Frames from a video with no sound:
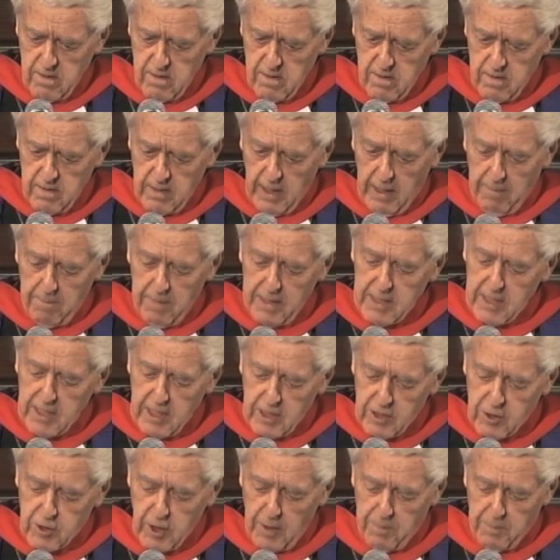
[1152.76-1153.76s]
Now, many
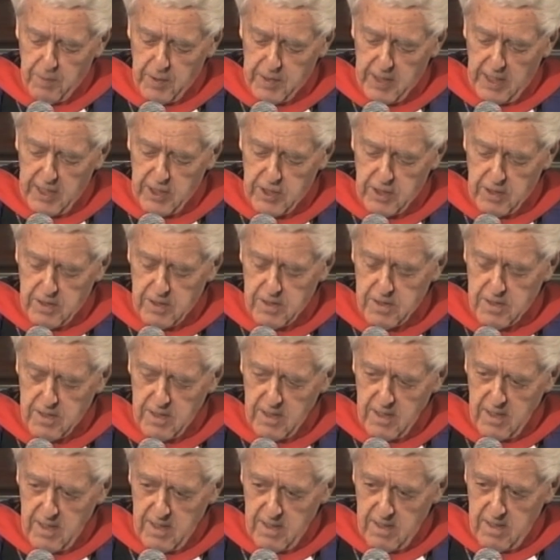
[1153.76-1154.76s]
interpretations
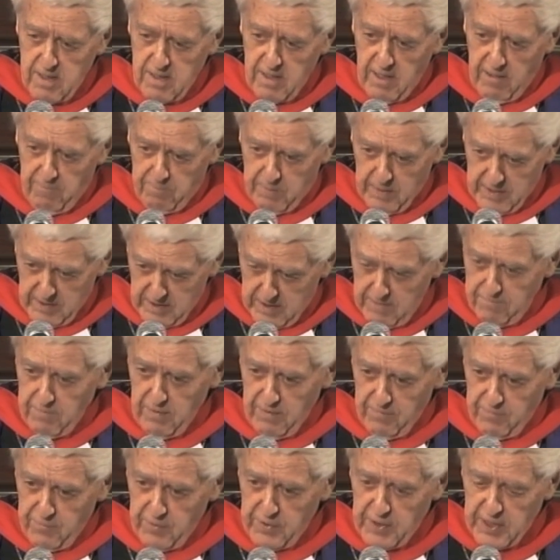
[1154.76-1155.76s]
have been given
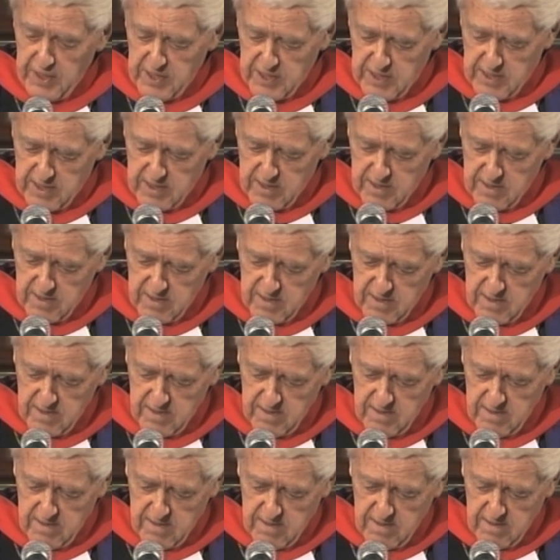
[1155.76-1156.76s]
for this,
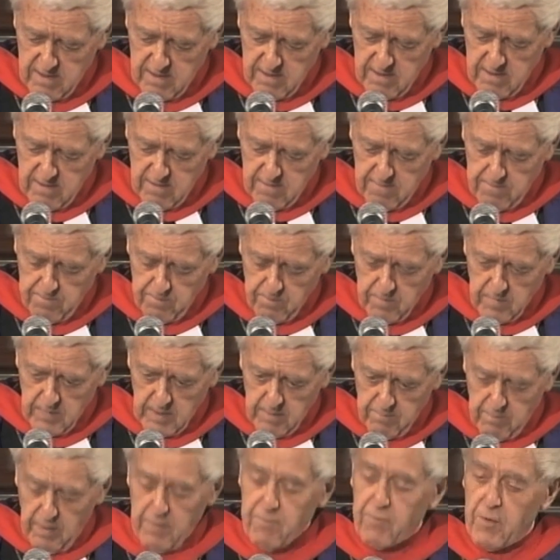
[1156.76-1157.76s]

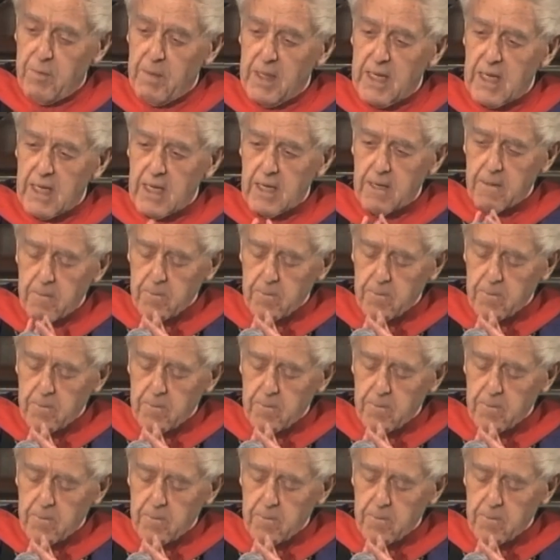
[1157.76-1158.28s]
but for me,